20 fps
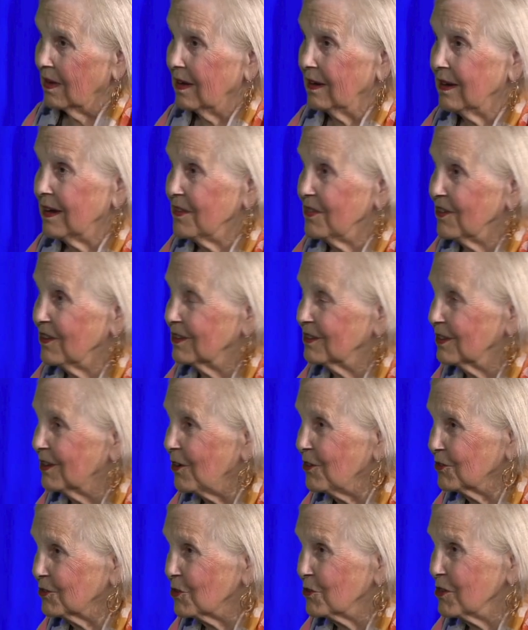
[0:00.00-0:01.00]
And I think
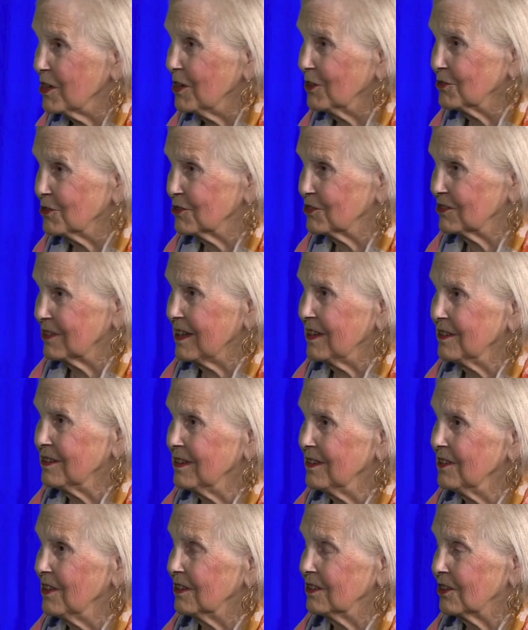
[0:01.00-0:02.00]
also the
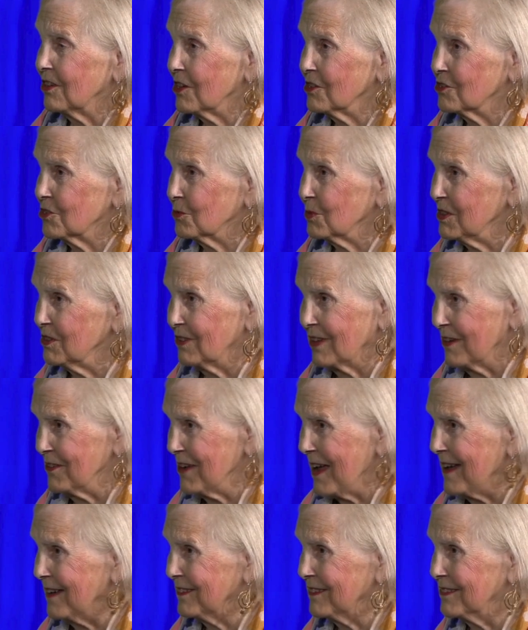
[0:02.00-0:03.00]
understanding that luxuries are
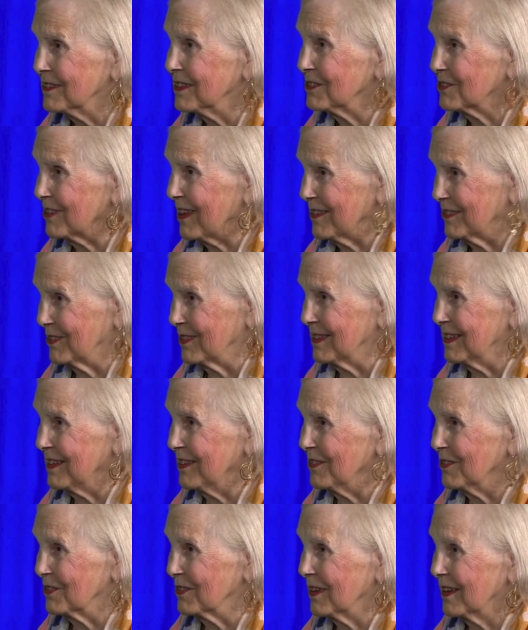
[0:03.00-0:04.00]
not
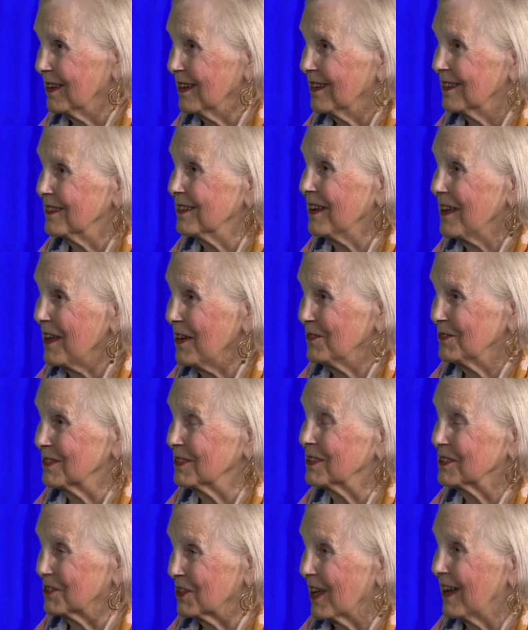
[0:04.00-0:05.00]
necessities. You have
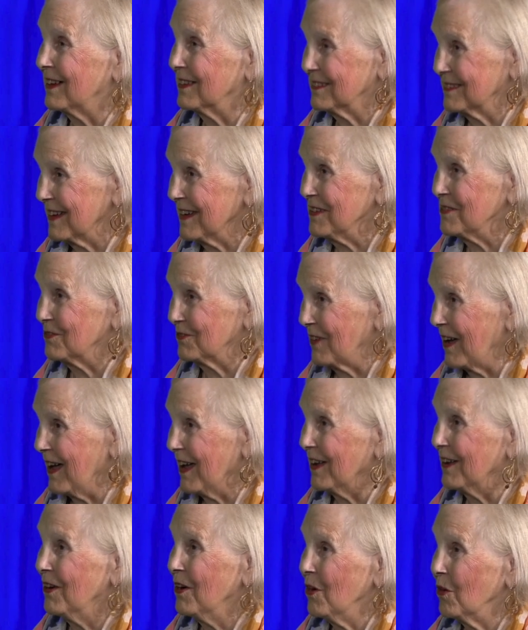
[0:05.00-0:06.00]
to
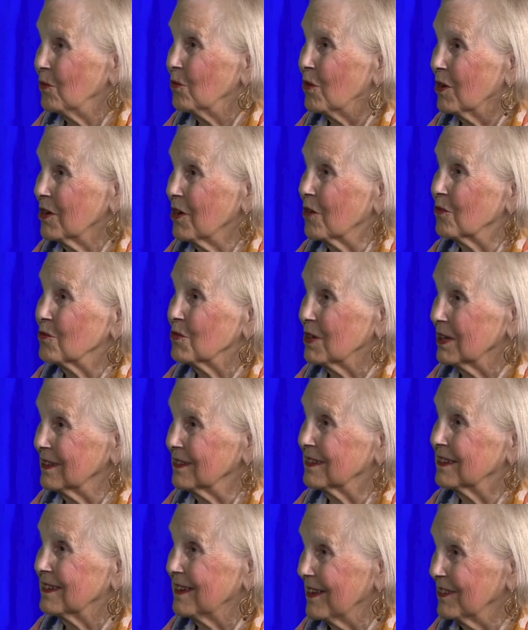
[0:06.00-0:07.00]
identify what are
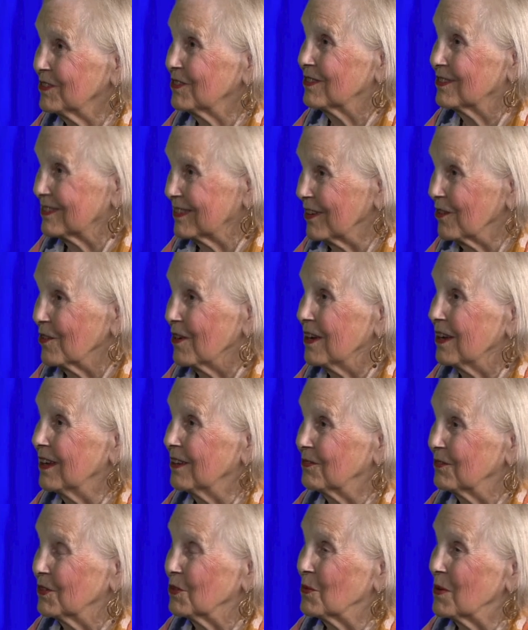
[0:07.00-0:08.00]
really necessary
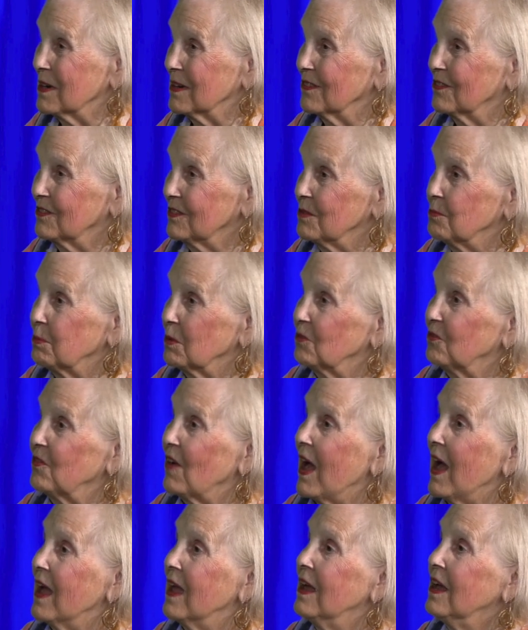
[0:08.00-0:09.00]
if you want to
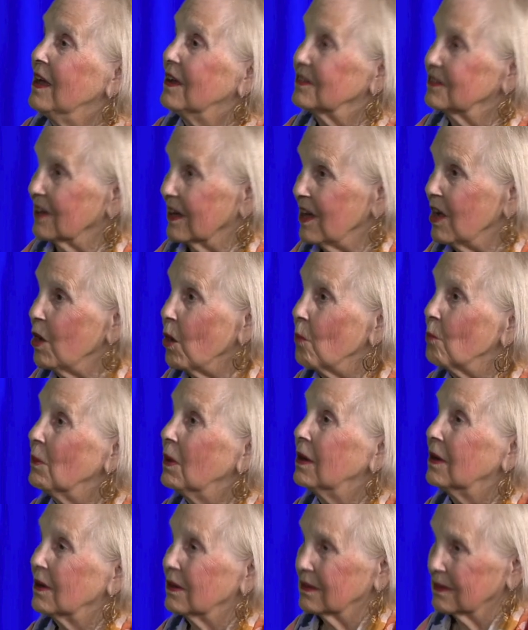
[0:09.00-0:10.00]
simplify to help
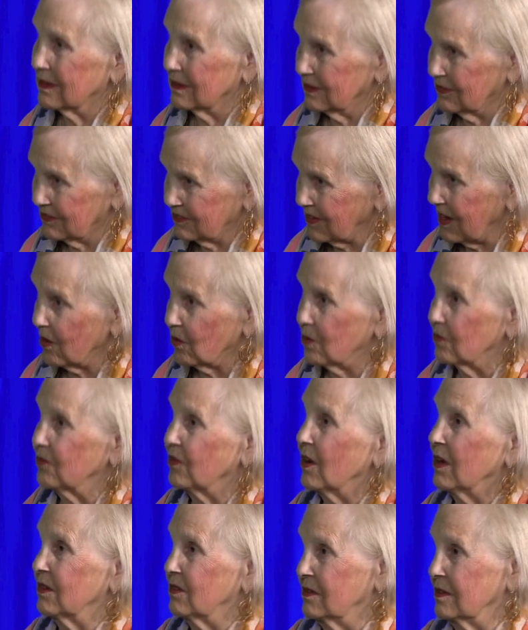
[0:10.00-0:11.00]

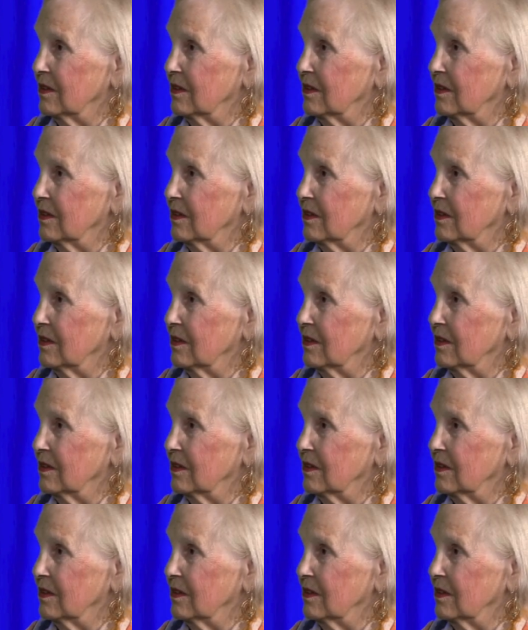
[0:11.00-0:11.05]
sacrifice.